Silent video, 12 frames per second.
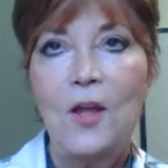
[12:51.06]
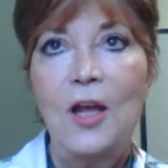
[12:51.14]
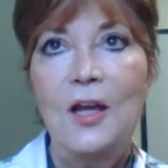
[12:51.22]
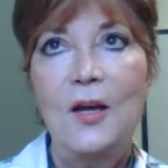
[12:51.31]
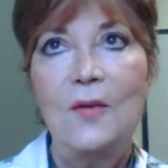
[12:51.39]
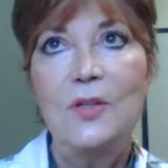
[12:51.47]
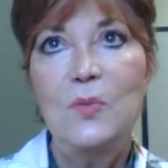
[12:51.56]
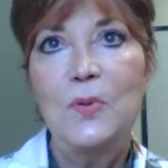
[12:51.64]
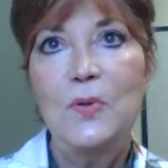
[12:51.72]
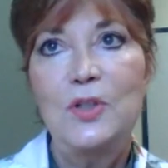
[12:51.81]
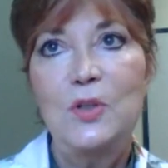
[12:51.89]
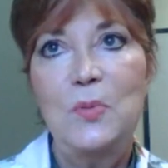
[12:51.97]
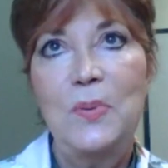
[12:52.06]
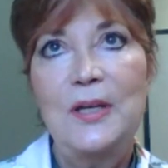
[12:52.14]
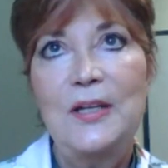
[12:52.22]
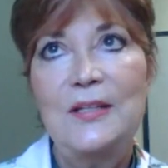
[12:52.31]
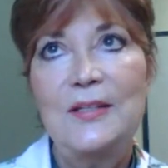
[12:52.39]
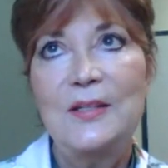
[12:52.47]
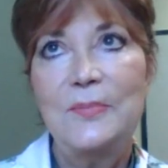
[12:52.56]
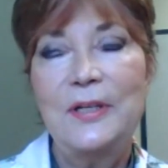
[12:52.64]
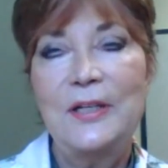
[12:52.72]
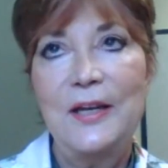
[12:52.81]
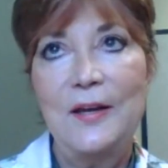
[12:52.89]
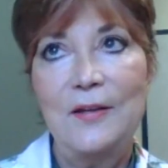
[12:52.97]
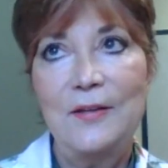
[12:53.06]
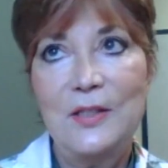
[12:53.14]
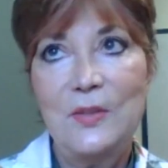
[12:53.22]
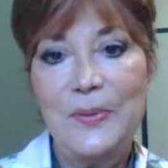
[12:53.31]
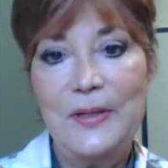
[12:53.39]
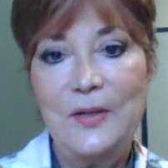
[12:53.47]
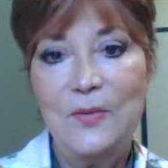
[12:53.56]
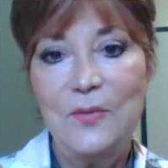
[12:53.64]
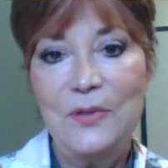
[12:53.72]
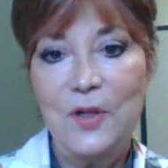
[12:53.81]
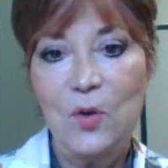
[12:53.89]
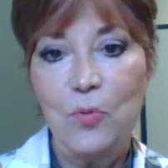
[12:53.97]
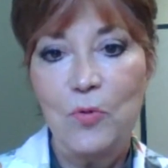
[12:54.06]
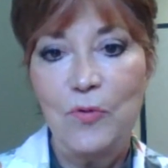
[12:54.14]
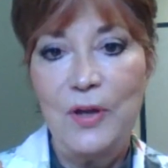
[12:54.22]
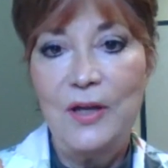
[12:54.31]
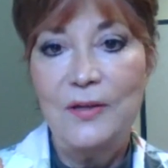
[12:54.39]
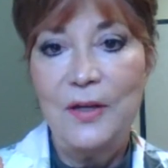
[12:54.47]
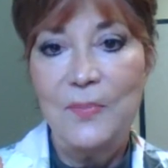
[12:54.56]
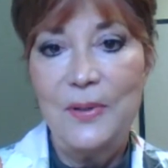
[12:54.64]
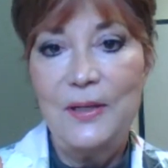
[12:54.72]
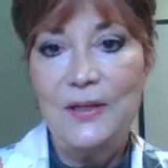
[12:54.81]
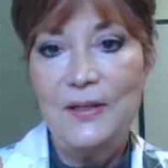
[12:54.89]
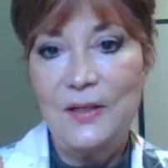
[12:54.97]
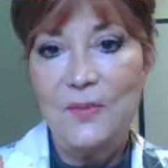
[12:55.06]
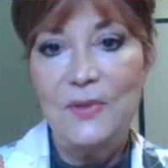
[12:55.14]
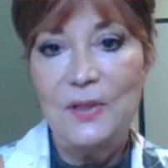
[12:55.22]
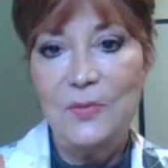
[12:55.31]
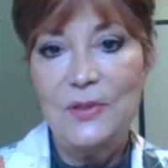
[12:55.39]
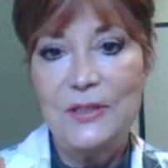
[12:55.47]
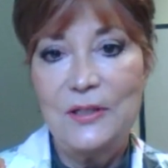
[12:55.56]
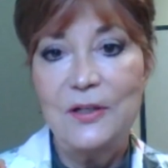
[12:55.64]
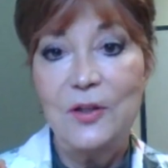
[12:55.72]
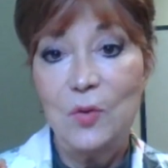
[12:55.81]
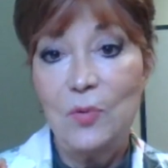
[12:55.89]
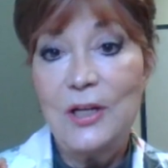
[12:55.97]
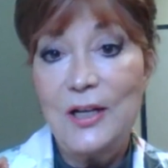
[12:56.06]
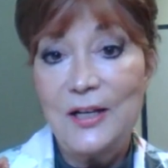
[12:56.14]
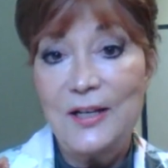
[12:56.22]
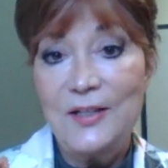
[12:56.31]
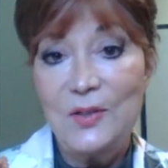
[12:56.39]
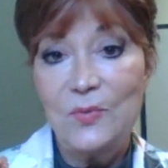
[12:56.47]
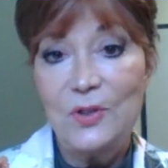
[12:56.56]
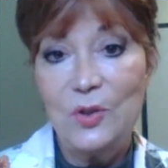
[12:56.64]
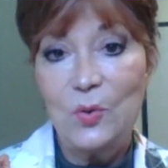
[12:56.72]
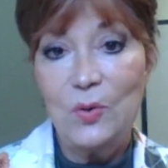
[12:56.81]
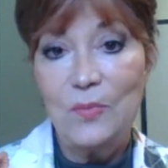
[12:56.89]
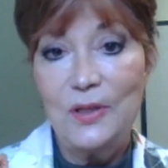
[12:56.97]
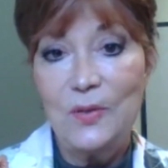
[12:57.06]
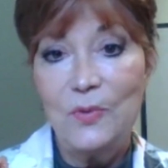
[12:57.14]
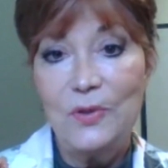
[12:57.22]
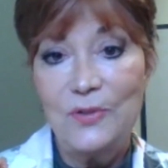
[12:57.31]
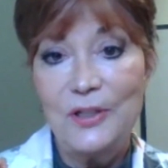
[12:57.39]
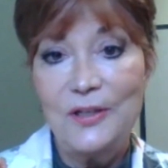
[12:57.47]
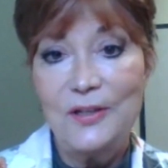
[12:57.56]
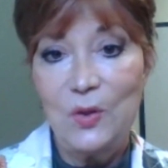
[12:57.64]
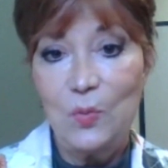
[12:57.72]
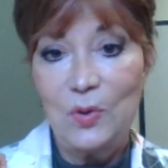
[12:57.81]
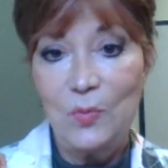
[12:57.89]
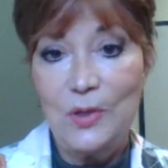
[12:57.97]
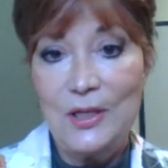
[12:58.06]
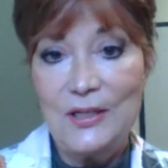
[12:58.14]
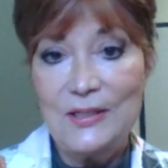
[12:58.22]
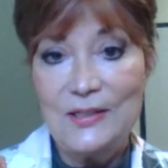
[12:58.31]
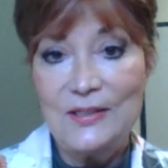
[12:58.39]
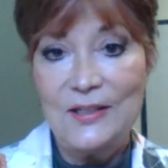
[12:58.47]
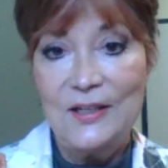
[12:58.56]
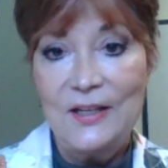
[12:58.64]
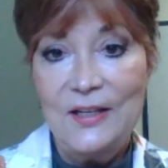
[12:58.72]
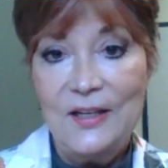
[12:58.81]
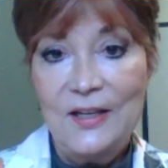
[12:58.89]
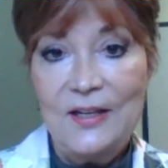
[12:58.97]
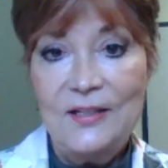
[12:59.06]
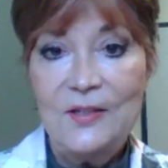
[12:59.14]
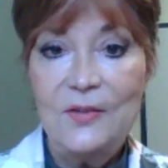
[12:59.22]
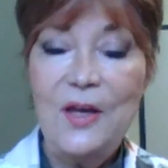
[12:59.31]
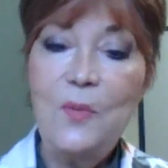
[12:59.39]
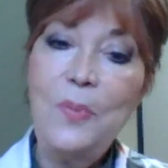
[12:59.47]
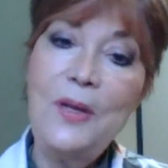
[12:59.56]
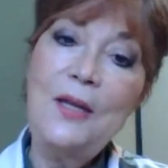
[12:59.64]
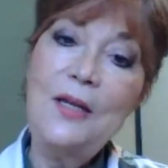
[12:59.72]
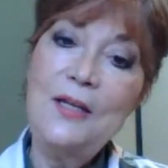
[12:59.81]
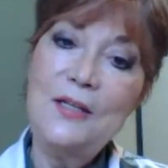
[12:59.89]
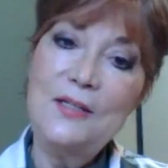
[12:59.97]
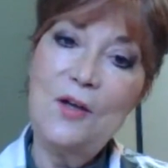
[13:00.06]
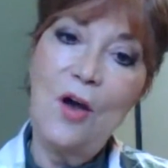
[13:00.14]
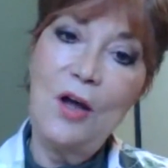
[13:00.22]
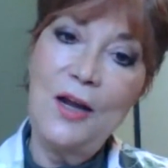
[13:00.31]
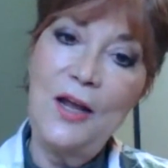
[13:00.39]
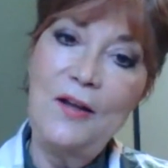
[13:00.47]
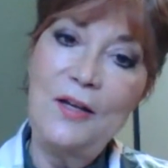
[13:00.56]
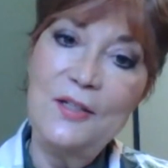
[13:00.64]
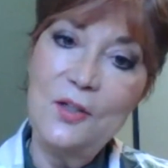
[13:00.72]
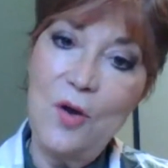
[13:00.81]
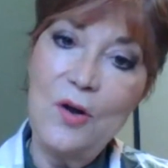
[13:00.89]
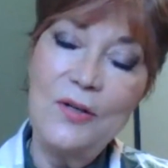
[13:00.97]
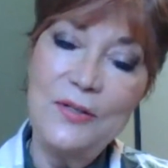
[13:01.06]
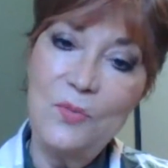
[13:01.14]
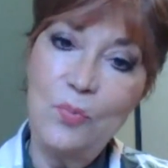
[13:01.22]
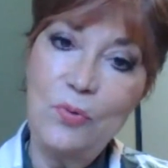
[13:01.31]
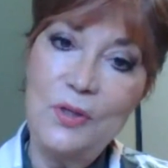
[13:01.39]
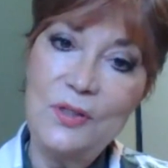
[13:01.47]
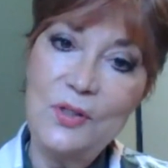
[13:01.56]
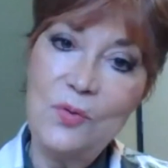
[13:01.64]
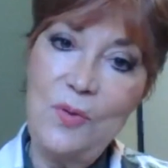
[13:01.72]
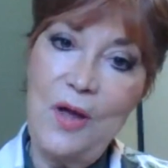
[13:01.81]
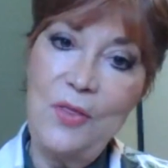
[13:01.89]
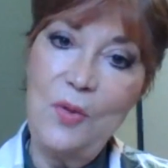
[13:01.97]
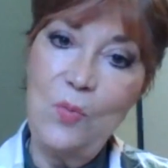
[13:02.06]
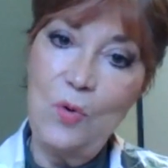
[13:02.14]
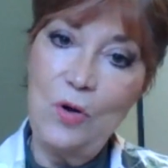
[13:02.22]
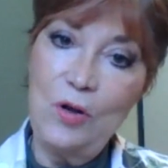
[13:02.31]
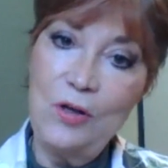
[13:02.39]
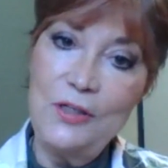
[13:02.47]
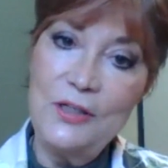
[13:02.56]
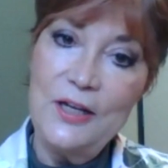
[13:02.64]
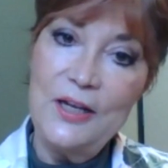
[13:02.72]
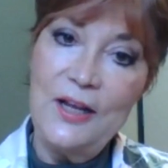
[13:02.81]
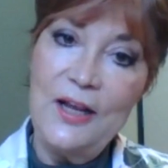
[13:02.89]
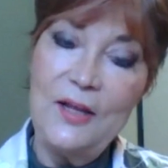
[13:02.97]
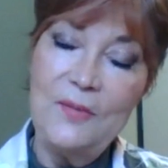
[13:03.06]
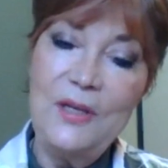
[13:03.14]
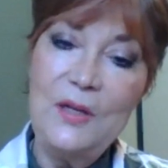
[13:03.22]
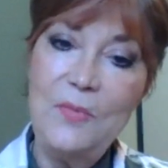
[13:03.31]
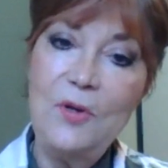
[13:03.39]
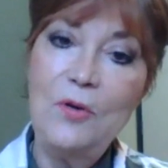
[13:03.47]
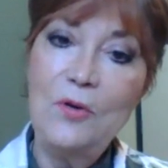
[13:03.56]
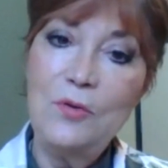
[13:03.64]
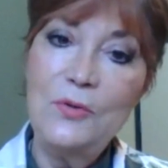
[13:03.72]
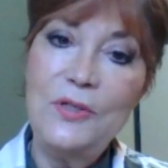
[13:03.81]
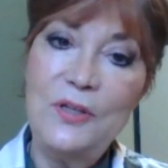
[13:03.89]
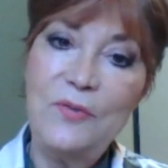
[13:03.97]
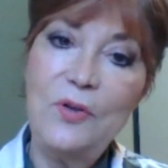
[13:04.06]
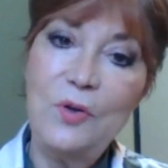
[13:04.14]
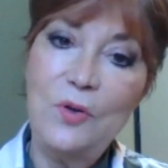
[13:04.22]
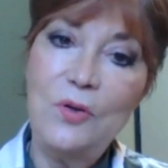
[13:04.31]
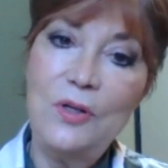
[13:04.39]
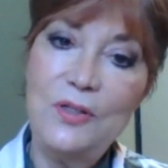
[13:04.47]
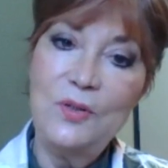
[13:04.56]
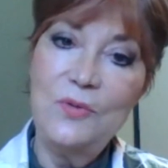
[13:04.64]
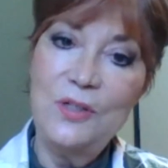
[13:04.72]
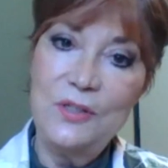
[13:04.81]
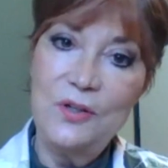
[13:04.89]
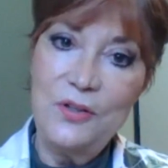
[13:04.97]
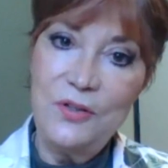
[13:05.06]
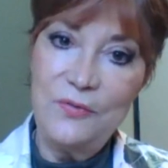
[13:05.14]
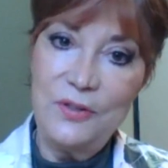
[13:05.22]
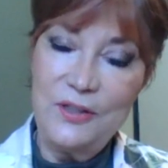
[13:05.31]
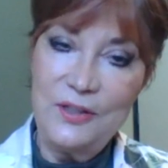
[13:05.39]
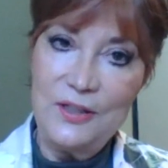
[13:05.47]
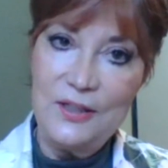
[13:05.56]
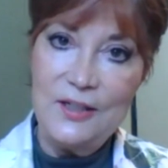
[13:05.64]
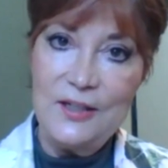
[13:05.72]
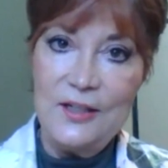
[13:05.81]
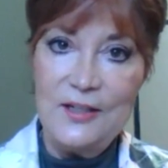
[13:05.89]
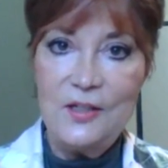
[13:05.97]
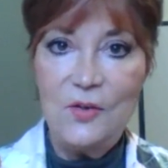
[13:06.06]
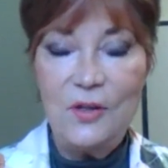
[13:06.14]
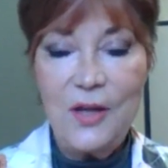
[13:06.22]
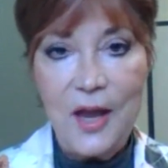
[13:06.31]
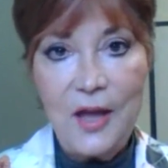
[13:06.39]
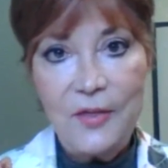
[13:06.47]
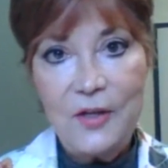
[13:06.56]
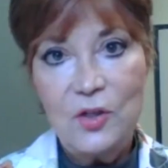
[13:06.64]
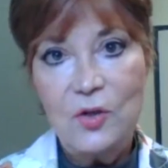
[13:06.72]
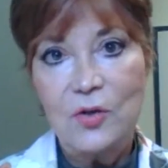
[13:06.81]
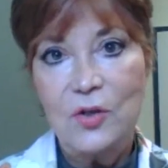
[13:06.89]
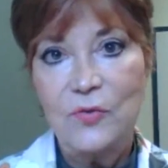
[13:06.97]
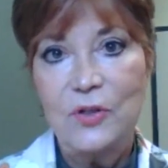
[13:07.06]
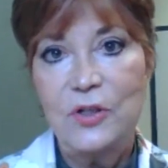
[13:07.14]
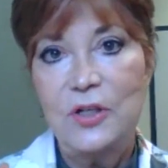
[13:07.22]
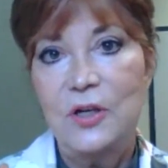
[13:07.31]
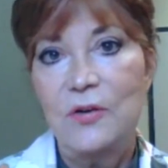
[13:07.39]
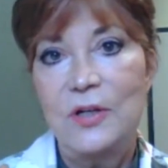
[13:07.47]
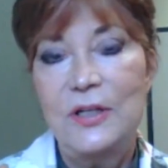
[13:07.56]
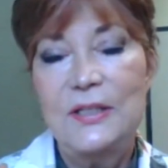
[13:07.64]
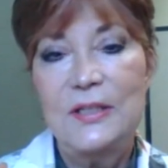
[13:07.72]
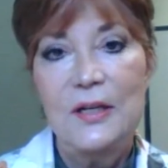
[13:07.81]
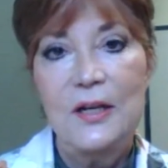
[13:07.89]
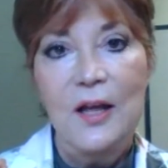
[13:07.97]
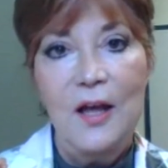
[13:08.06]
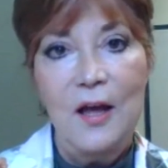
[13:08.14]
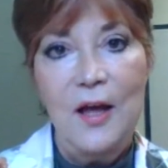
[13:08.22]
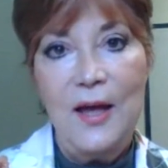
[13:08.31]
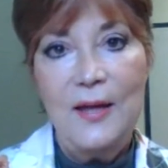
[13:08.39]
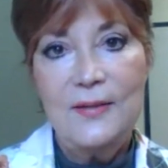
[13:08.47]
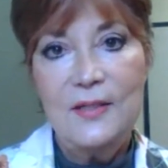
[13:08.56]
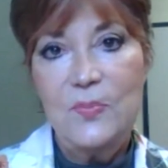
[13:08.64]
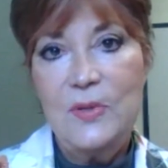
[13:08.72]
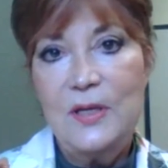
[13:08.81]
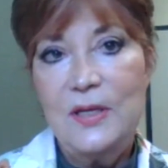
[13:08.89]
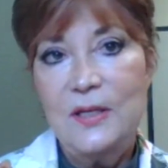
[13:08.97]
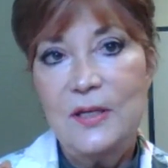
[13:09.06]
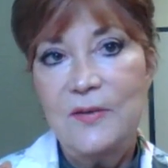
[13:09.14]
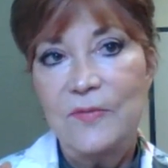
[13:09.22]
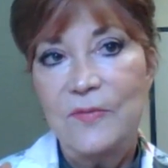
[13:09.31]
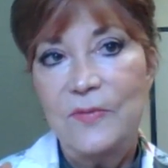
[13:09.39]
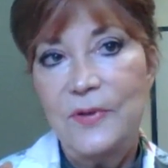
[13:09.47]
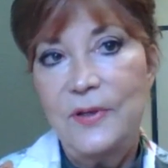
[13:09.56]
And I was supposed to be painting somebody else, but it was so profound, I painted him, and it was done in 3 days, which normally would have taken 3 weeks. So that painting has gone out as cards and prints throughout the world, and many miracles have occurred a result of it. So the Catholic Church visionaries asked me if,